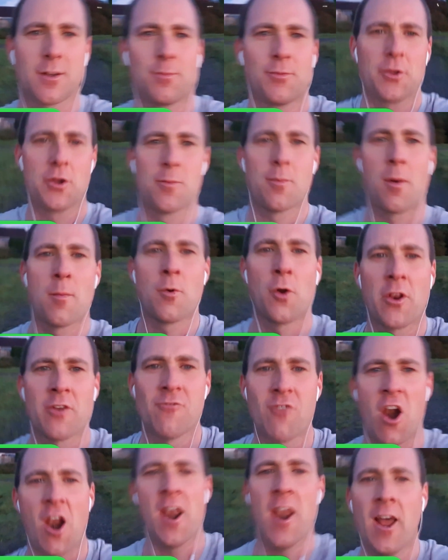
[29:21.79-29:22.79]
I'm doing my morning
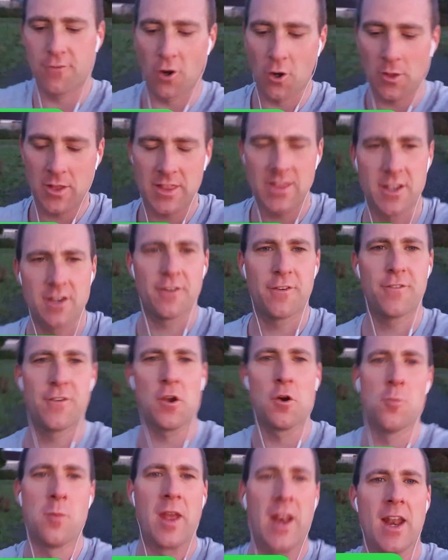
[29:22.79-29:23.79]
run. Following the
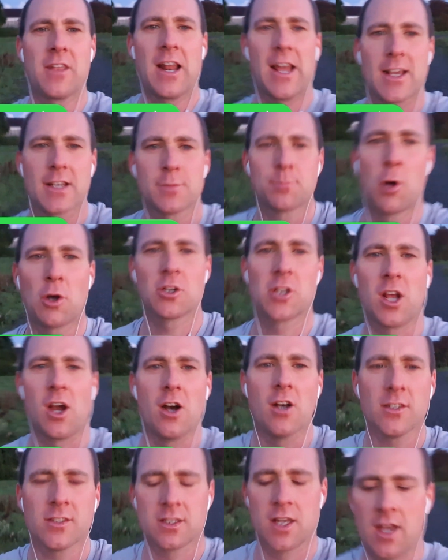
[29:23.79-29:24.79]
filming today's
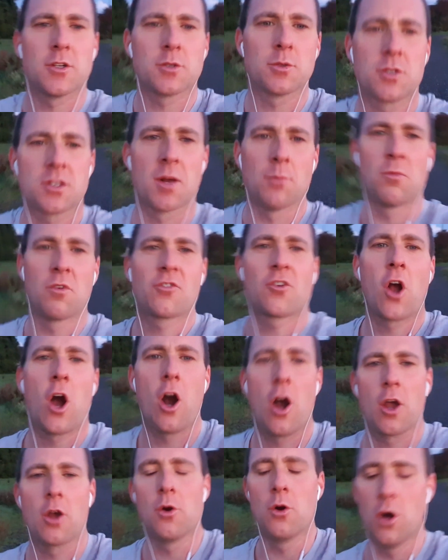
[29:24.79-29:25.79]
podcast, which is done with
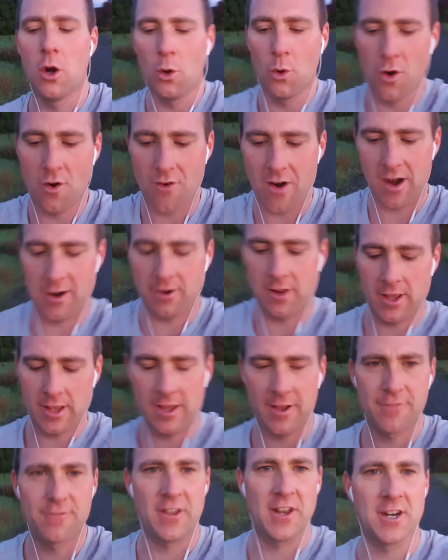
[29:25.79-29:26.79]
Kyle all around
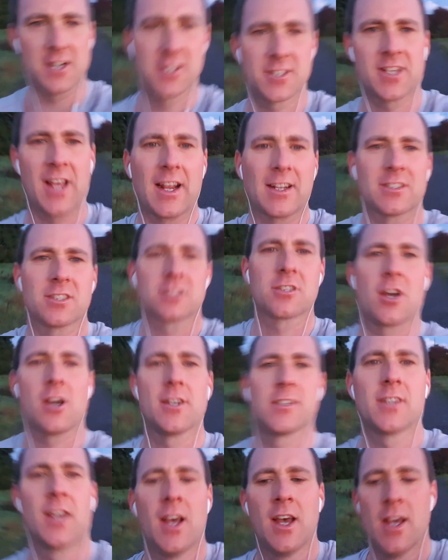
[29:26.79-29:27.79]
fitness,
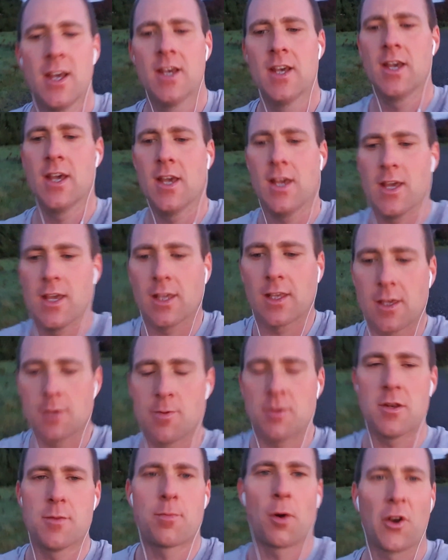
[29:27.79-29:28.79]
exercise,
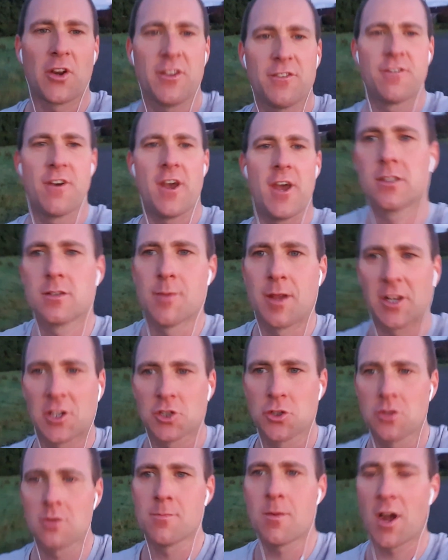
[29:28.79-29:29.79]
keeping your body fit, make
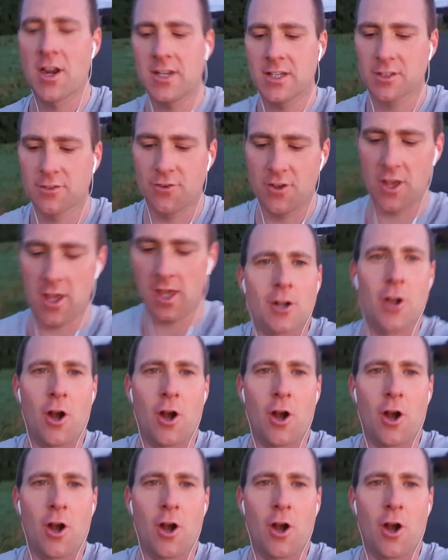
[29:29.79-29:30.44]
sure your mind is fit.